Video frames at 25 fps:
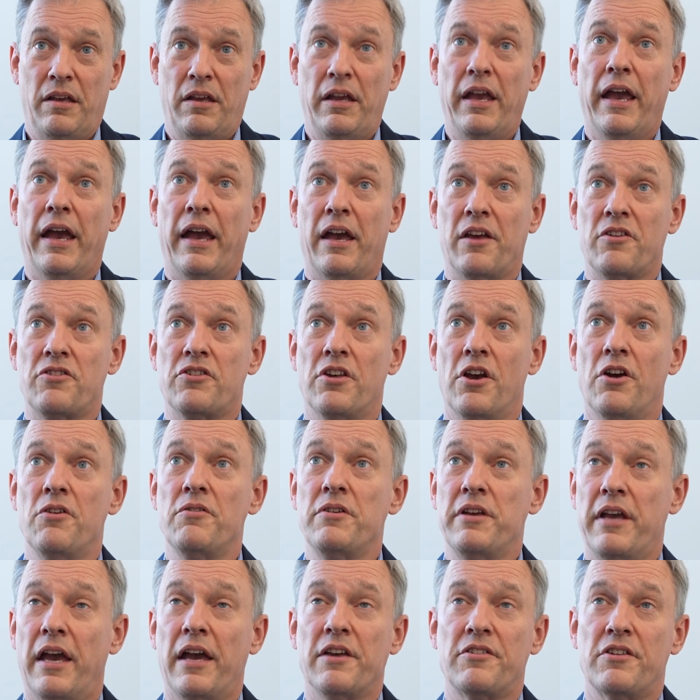Yeah.
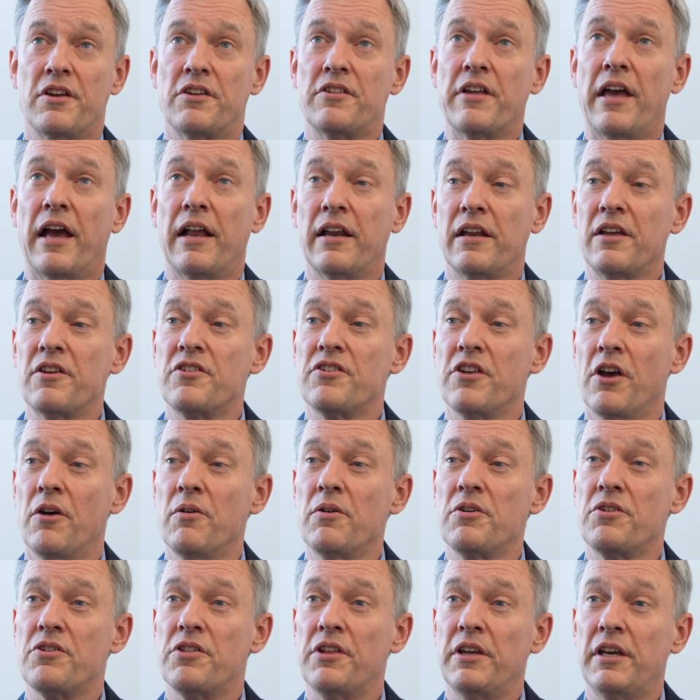So yes, exactly.
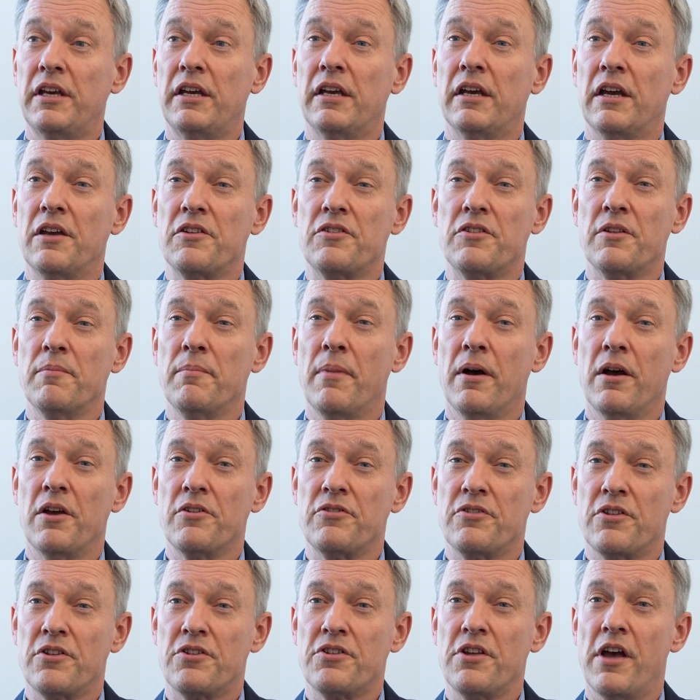So as
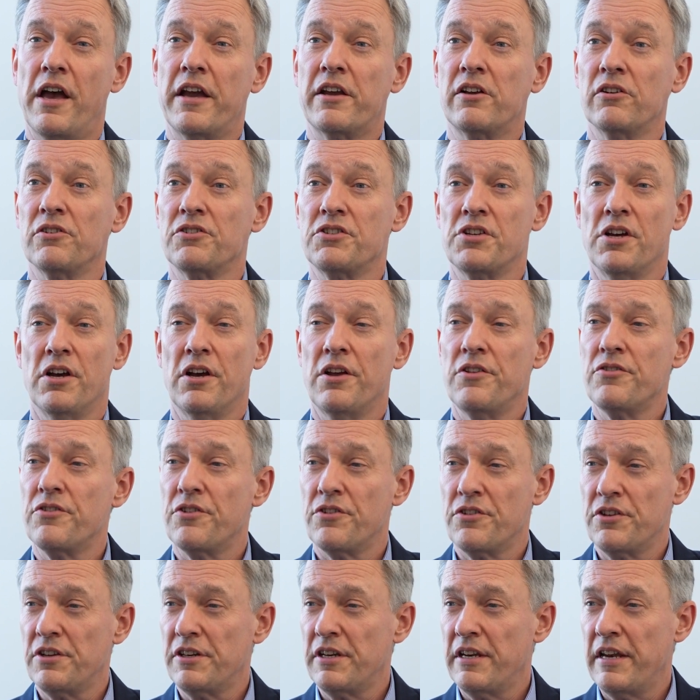the cycle turns,
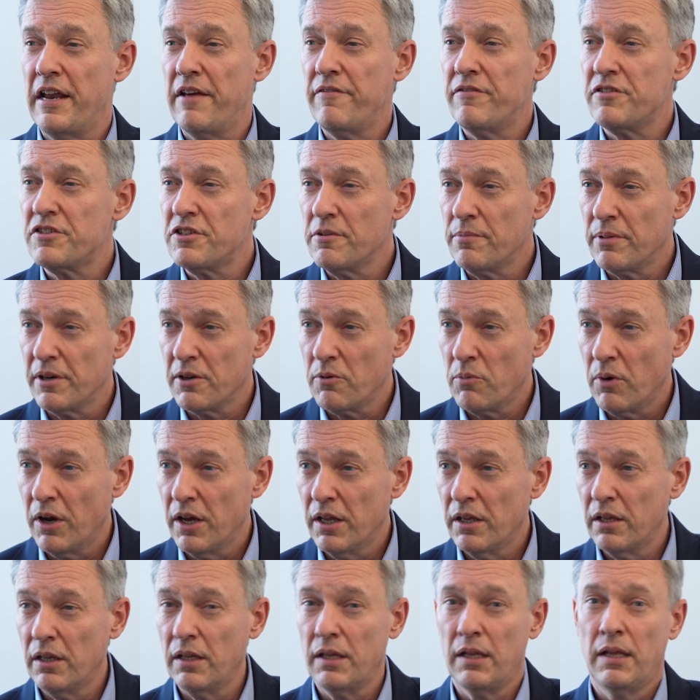as it inevitably
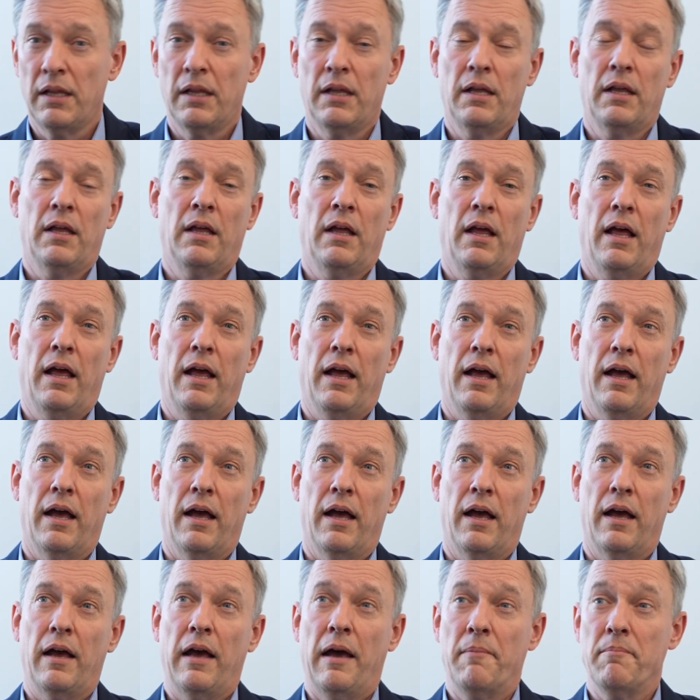will,
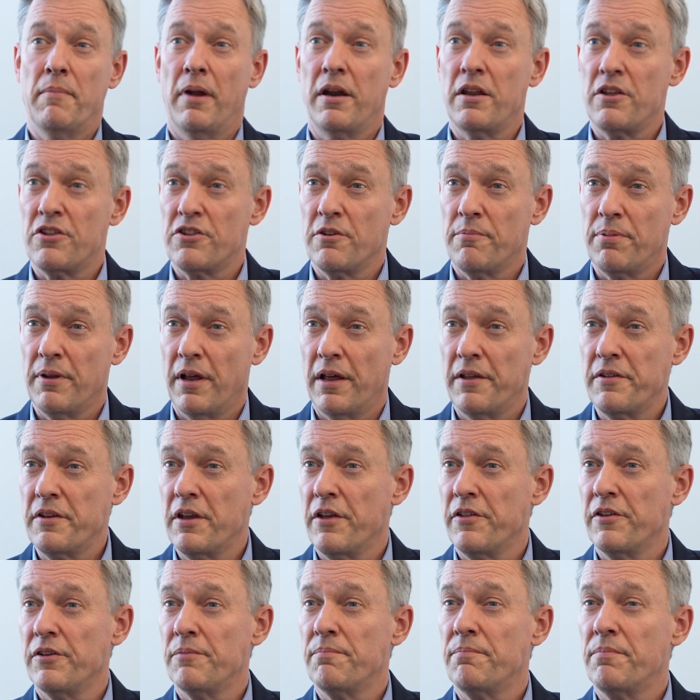and money supply,
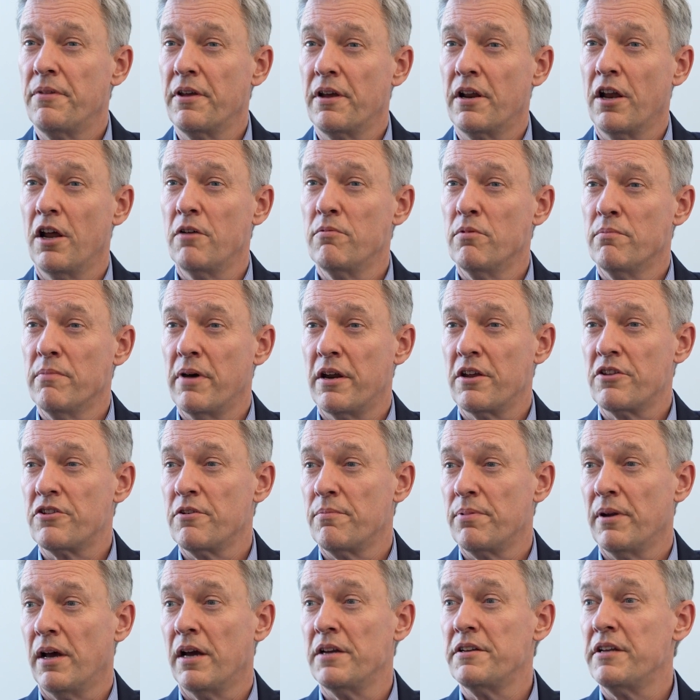the global money
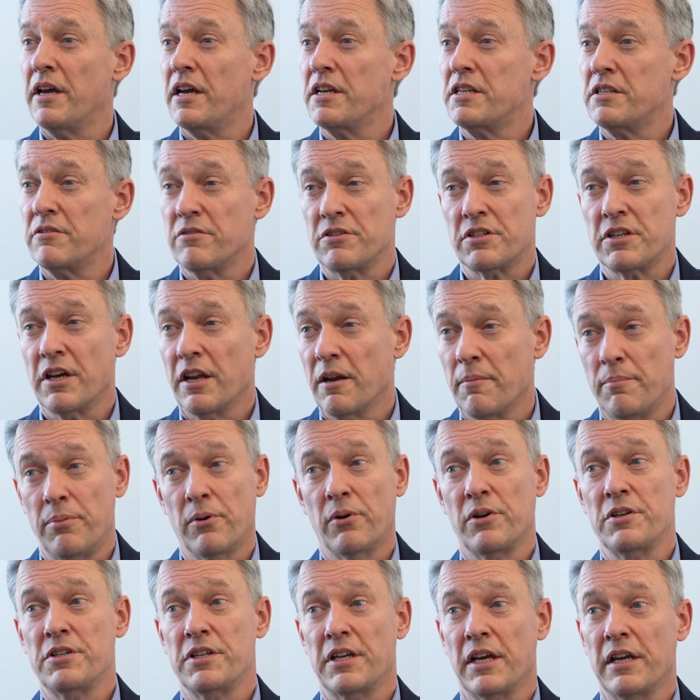supply data is kind of
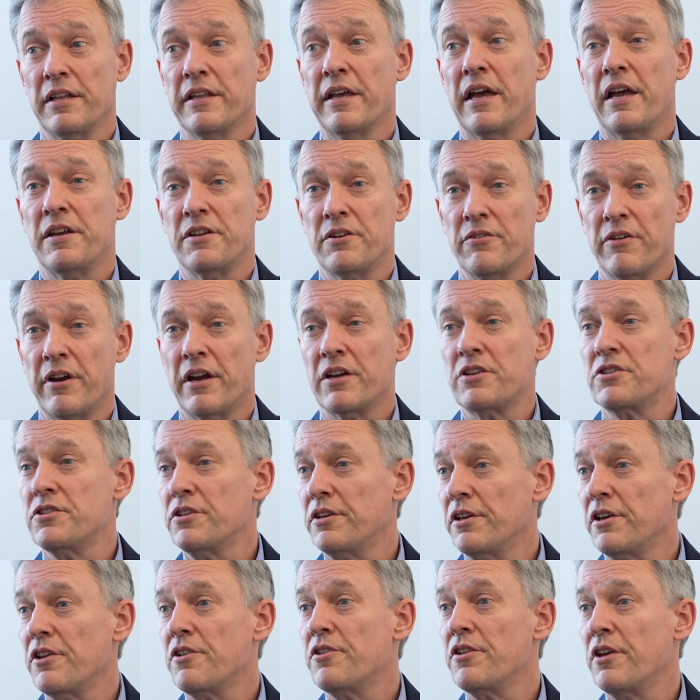pointing in that
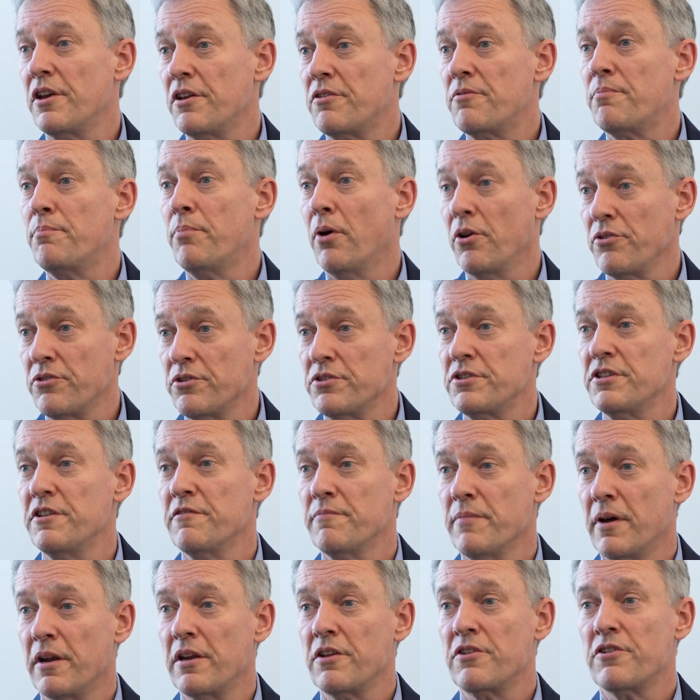direction. It's positive
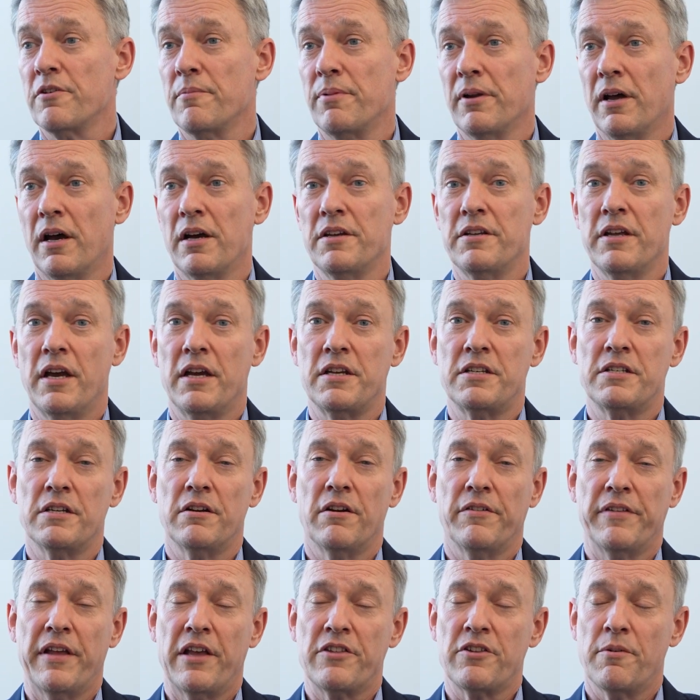money supply data,
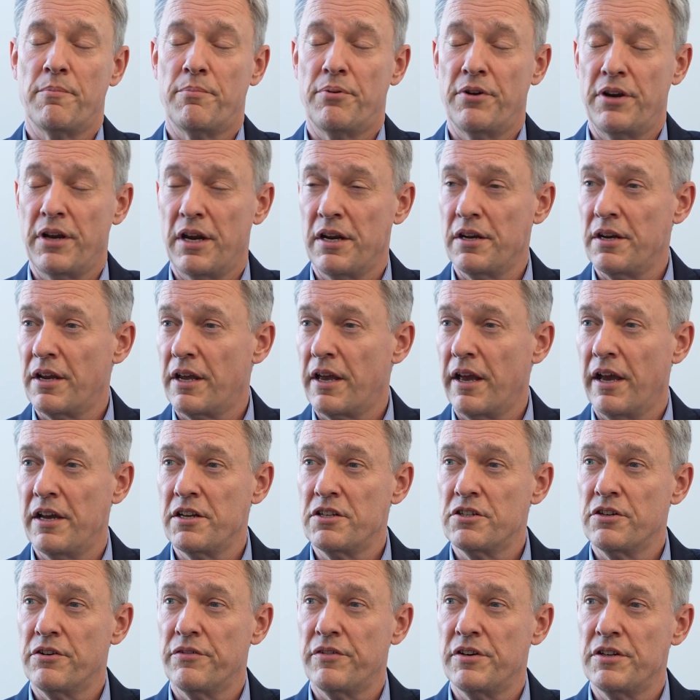and that's a
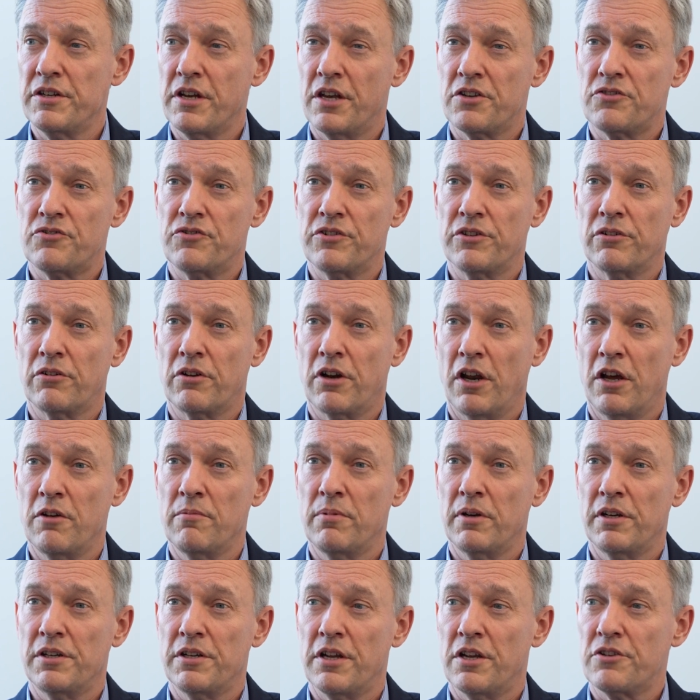pre-indicator of
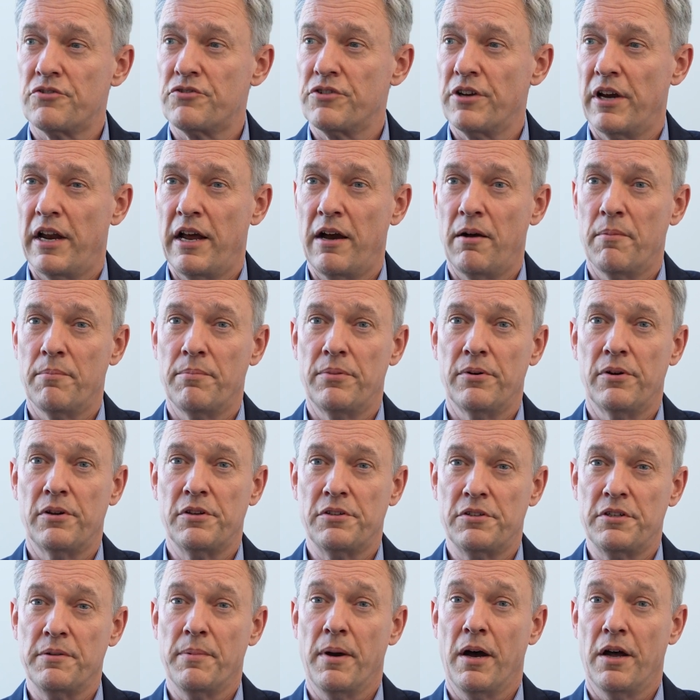global industrial
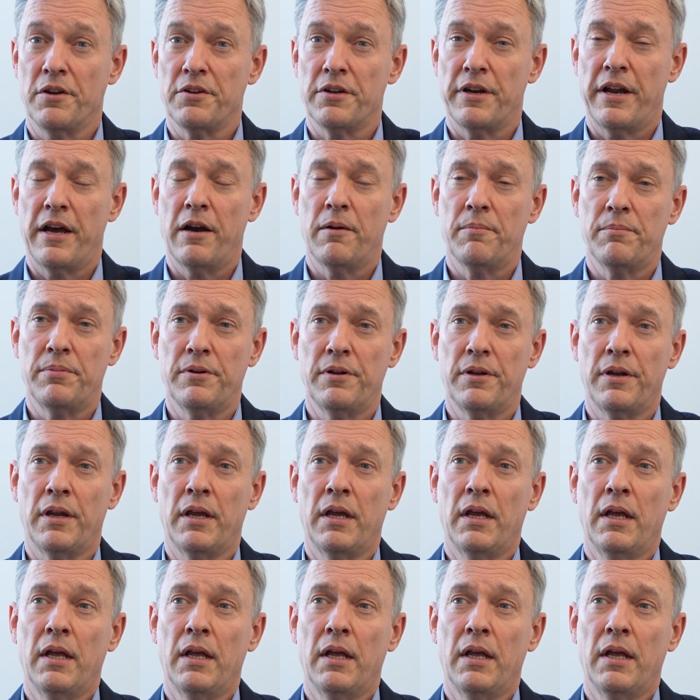output, demand and output.